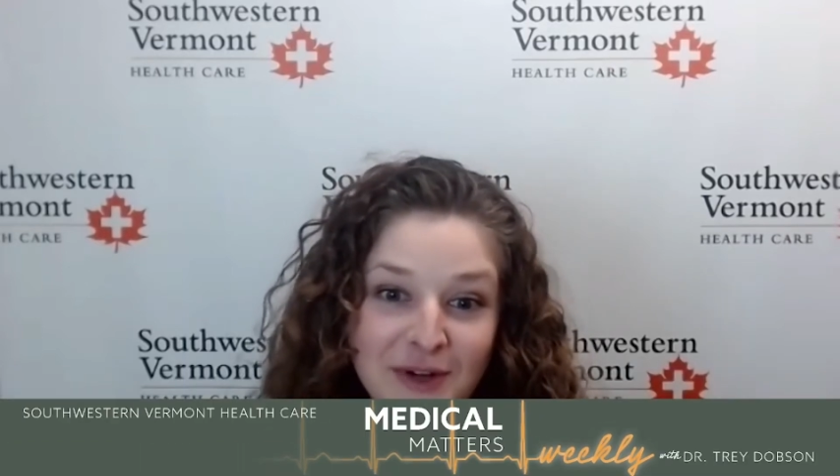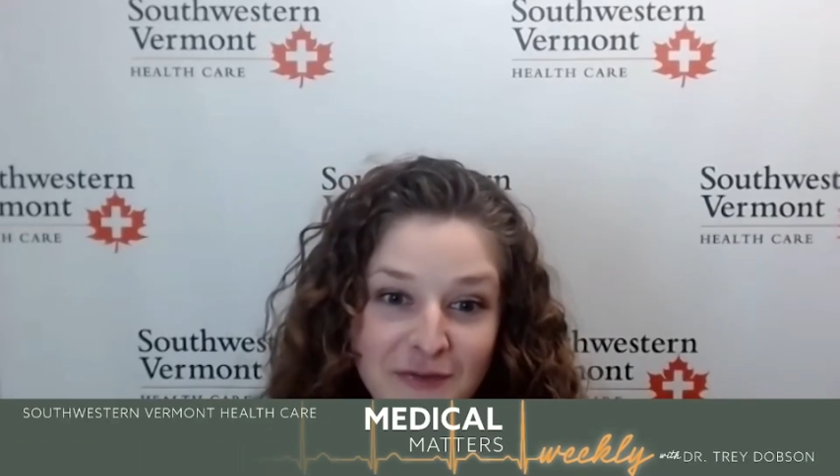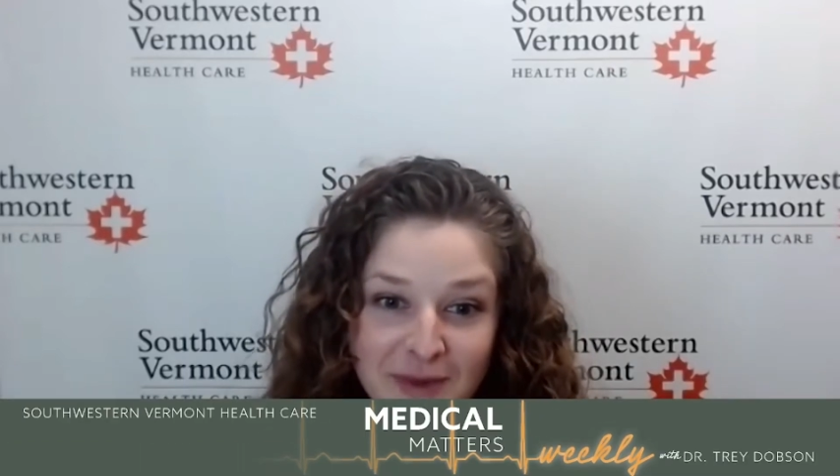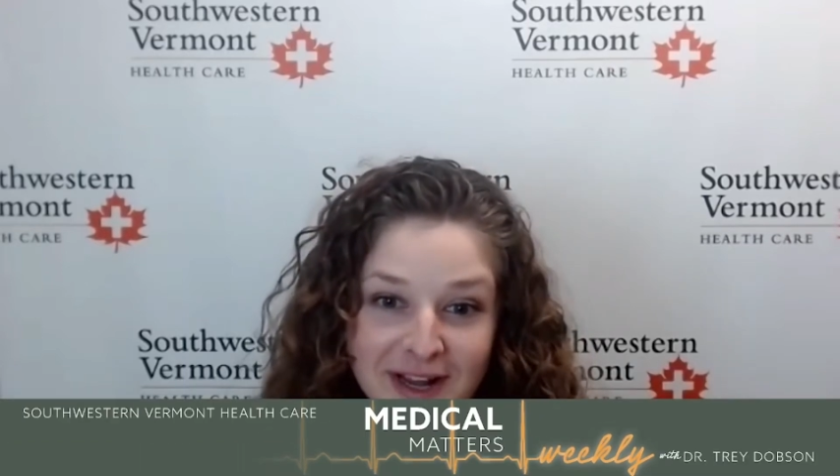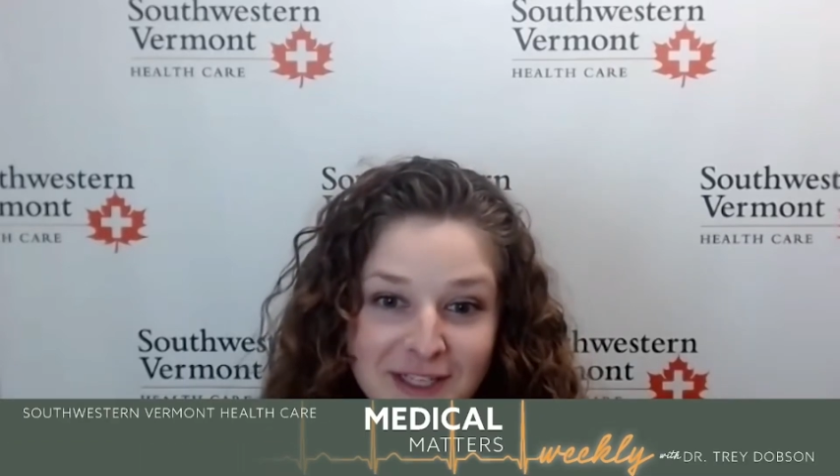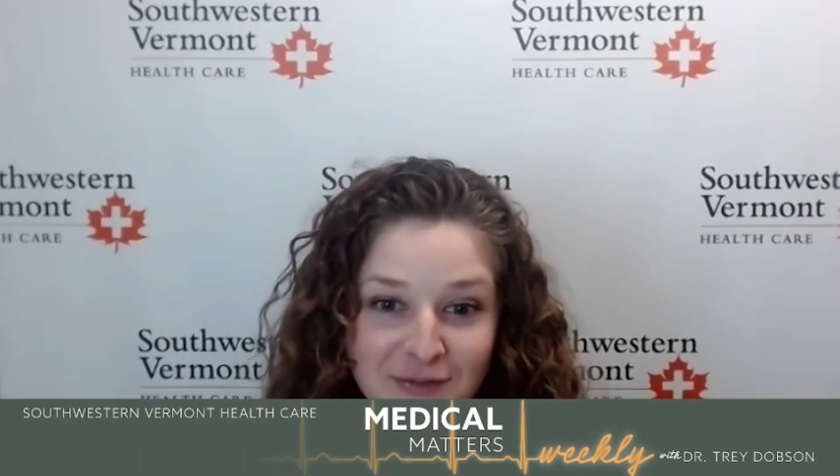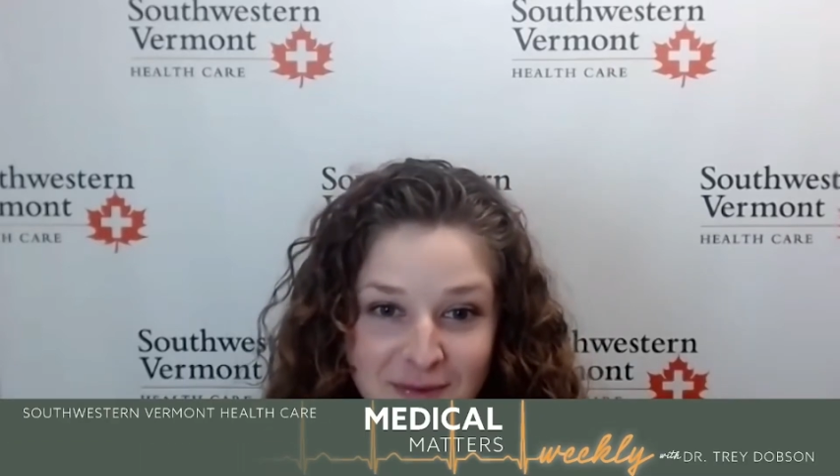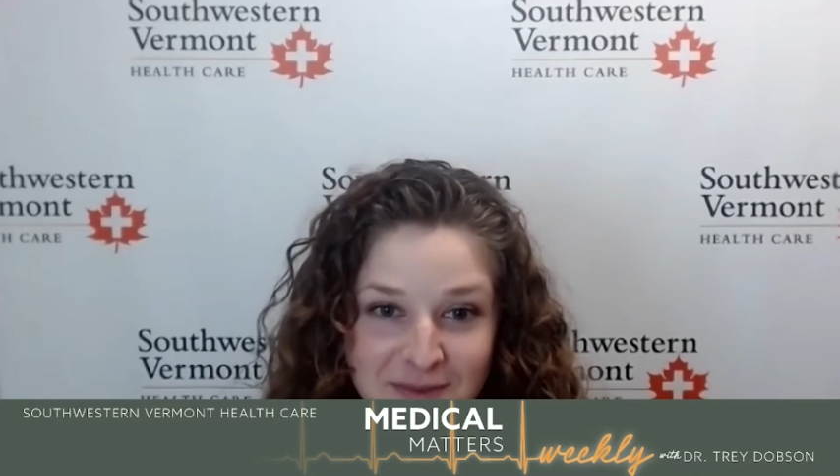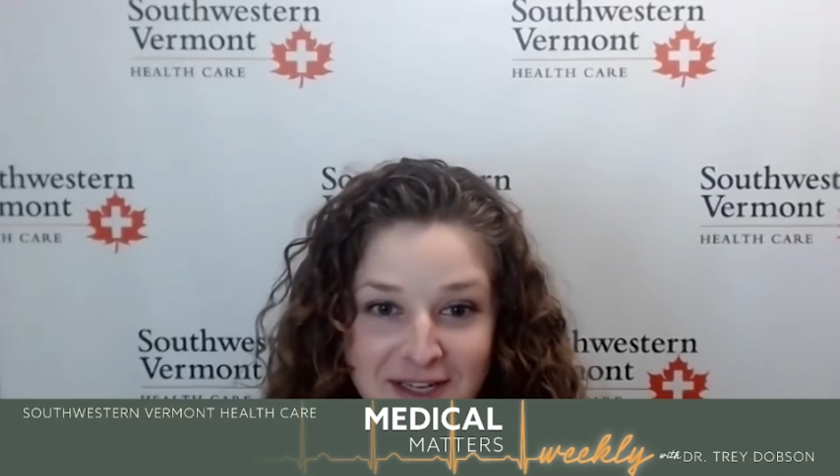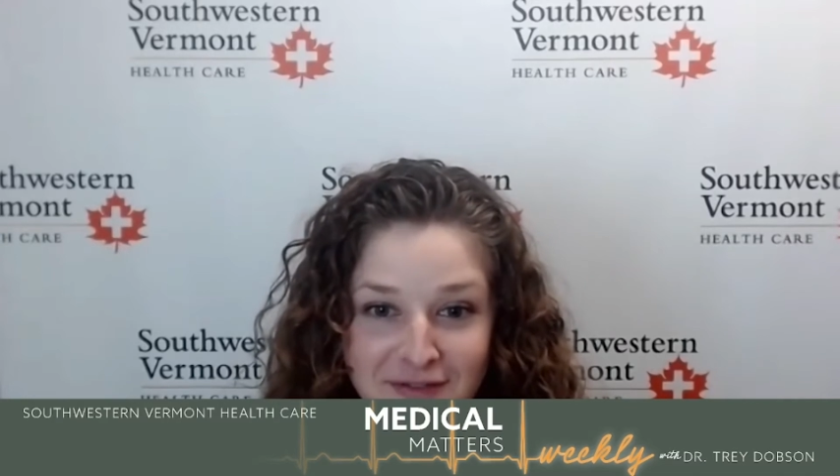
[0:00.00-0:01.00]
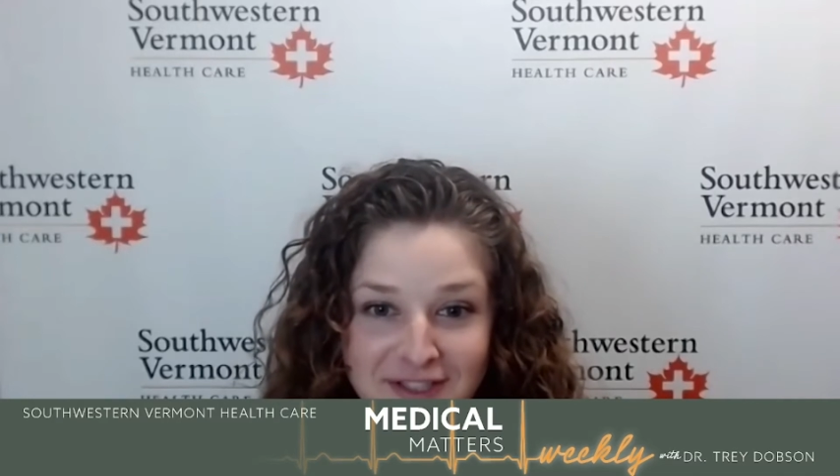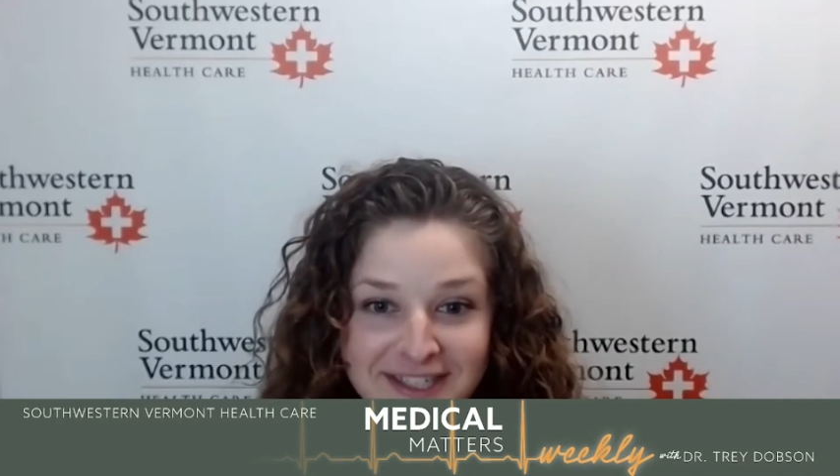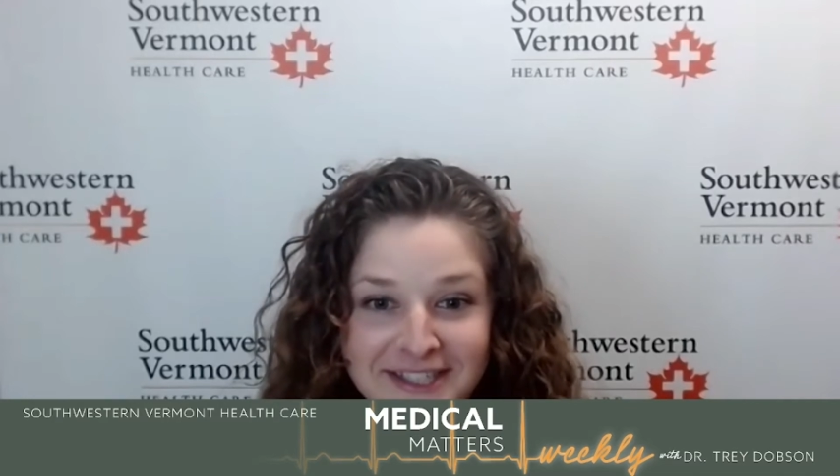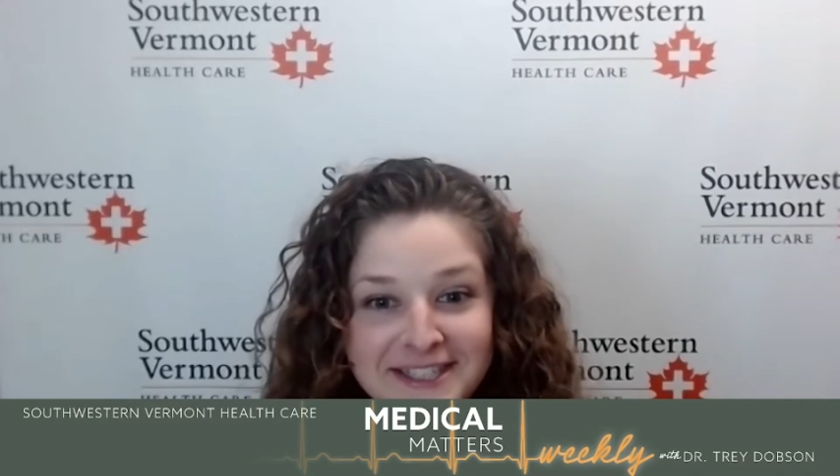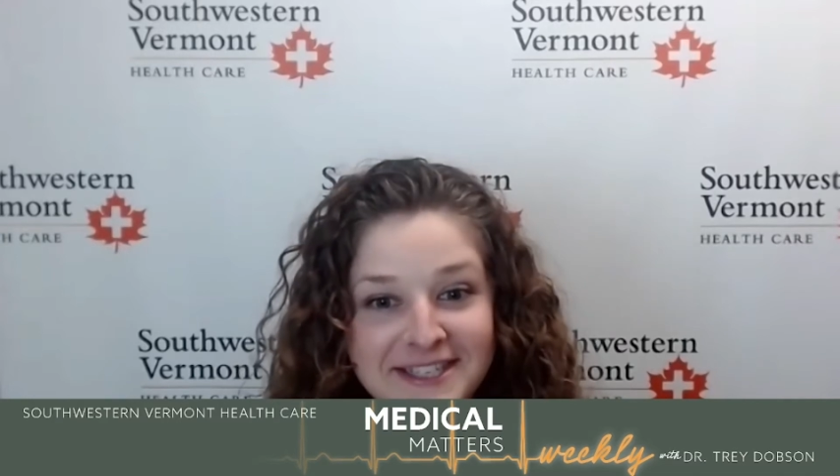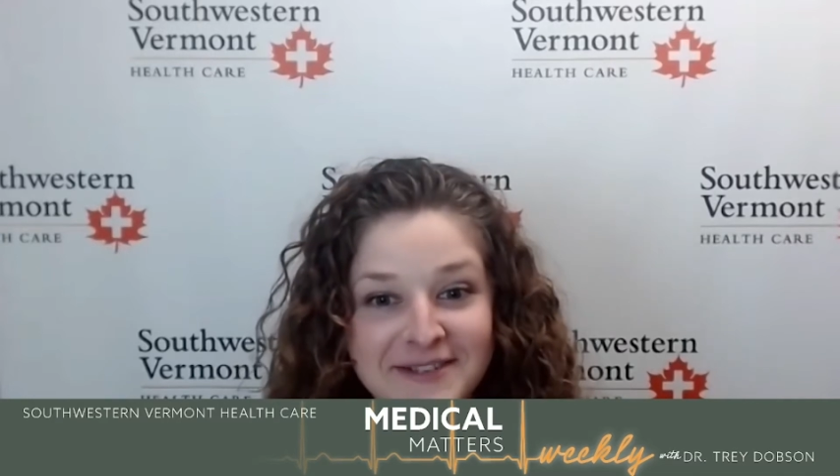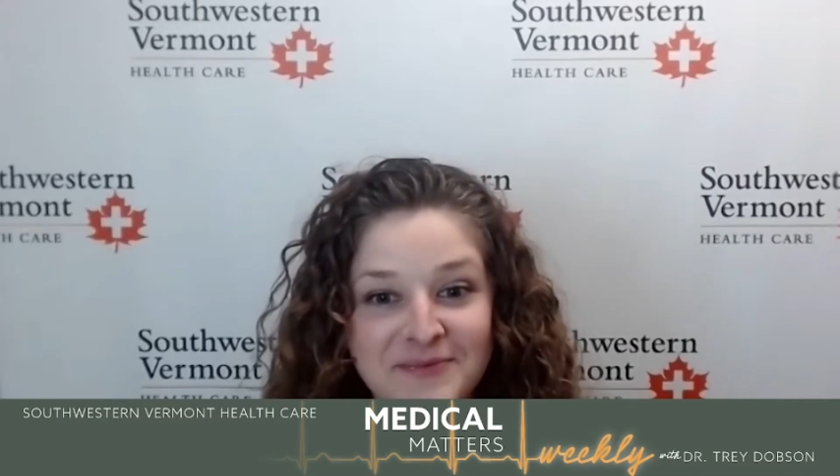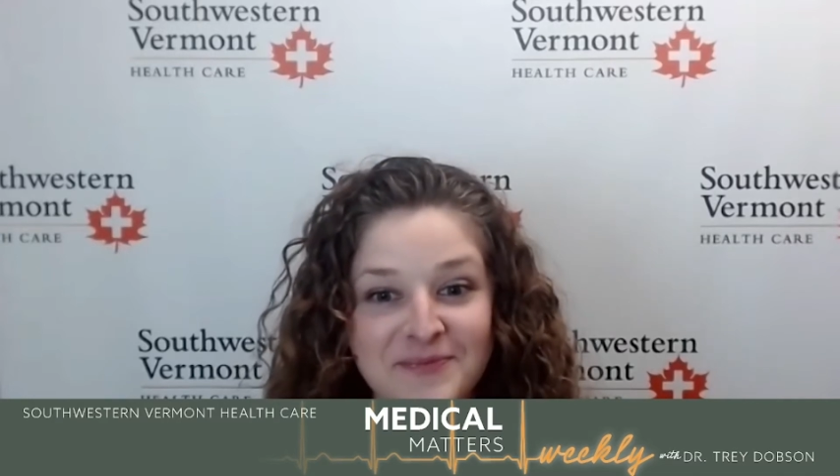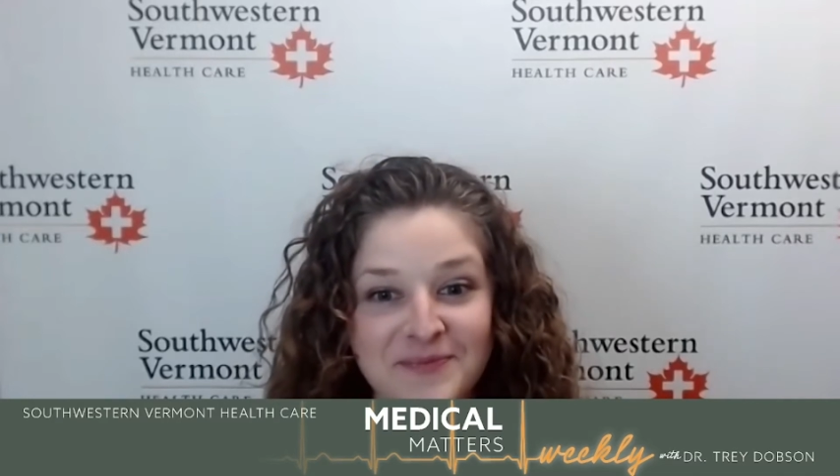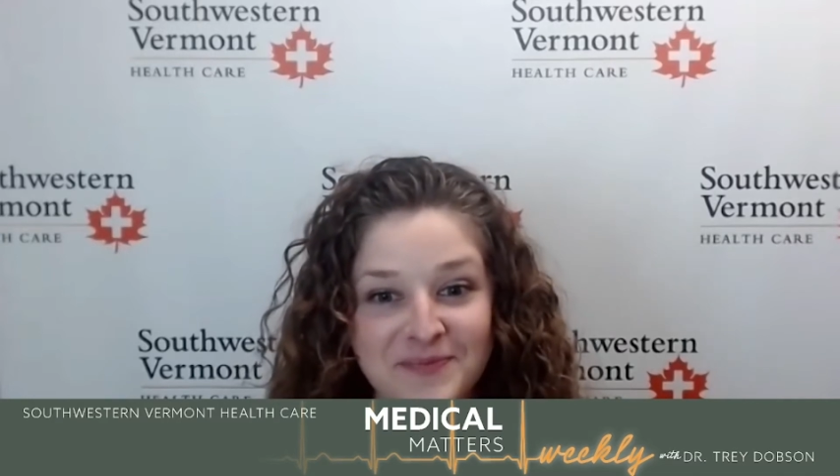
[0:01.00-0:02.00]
and I've been at SVMC ever since.